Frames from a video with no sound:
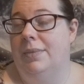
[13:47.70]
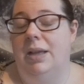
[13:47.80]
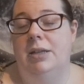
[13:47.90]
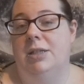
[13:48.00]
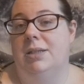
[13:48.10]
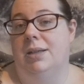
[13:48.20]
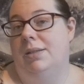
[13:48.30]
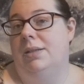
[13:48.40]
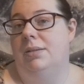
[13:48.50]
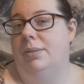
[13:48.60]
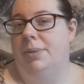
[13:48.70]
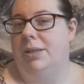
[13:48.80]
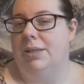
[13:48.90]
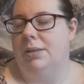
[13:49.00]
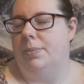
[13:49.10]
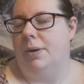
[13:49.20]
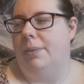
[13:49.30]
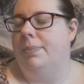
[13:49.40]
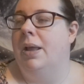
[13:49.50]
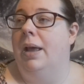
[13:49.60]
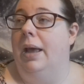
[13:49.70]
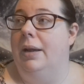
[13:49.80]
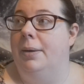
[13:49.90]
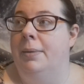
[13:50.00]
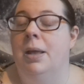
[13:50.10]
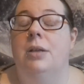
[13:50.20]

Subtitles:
He just likes to do it because he's a brat. Anyway,